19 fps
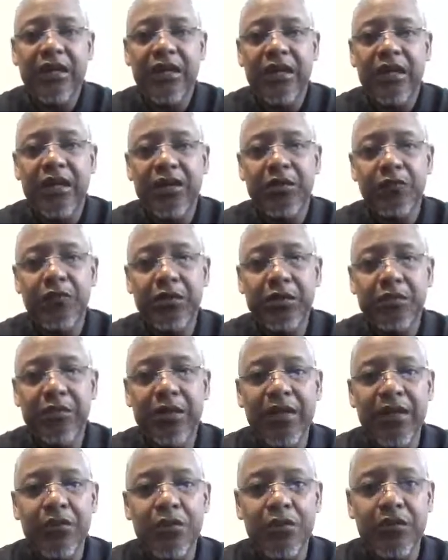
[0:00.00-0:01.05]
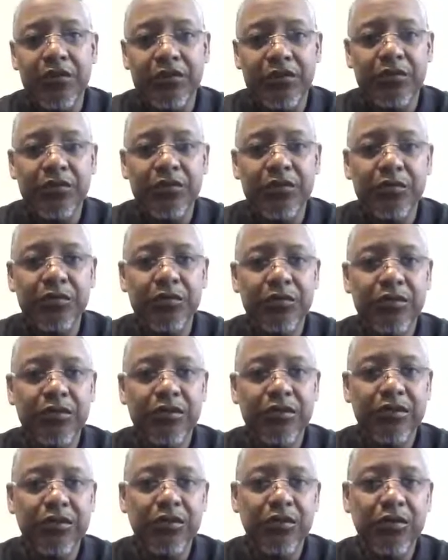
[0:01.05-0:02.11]
And we may want to
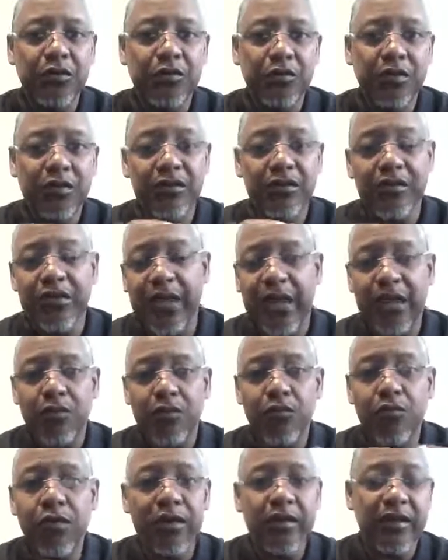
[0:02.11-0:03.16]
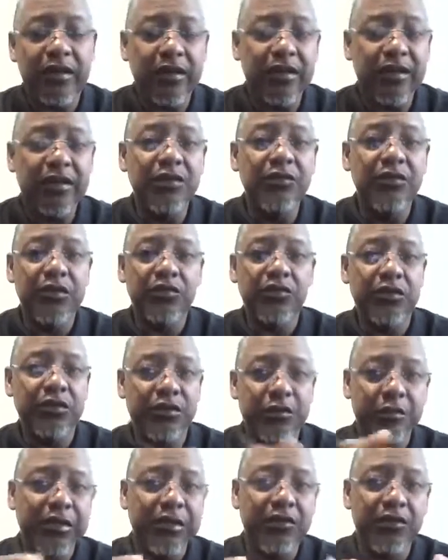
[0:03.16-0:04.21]
look at what a living
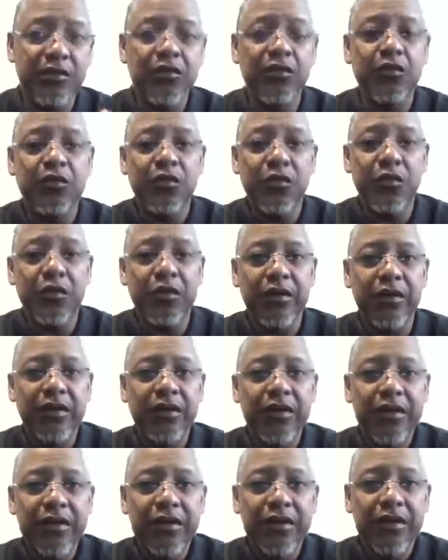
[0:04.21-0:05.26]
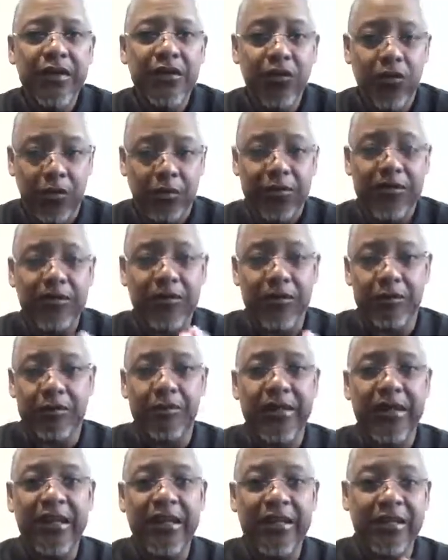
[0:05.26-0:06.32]
trust may do for your particular
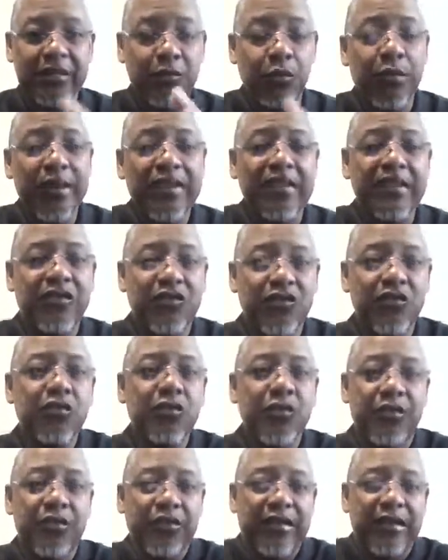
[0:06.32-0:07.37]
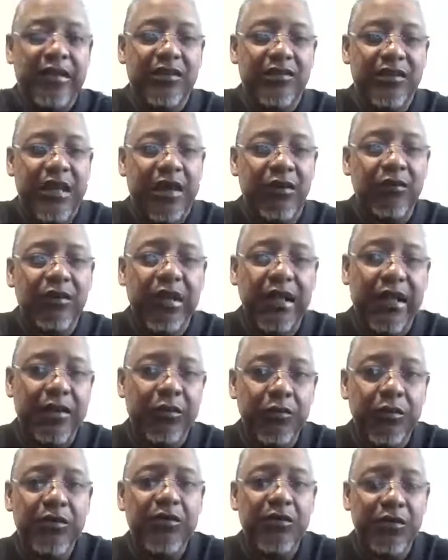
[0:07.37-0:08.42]
plan and the way that you want things
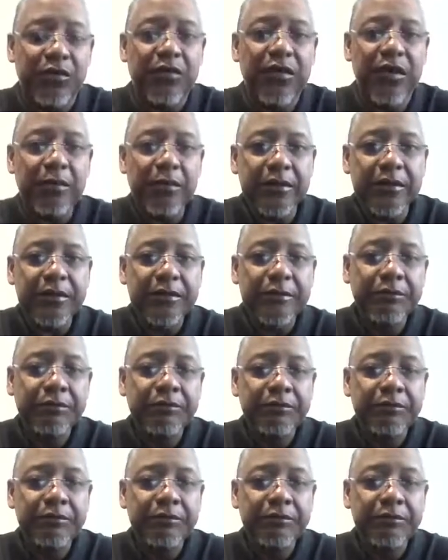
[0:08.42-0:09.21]
outlined with your family.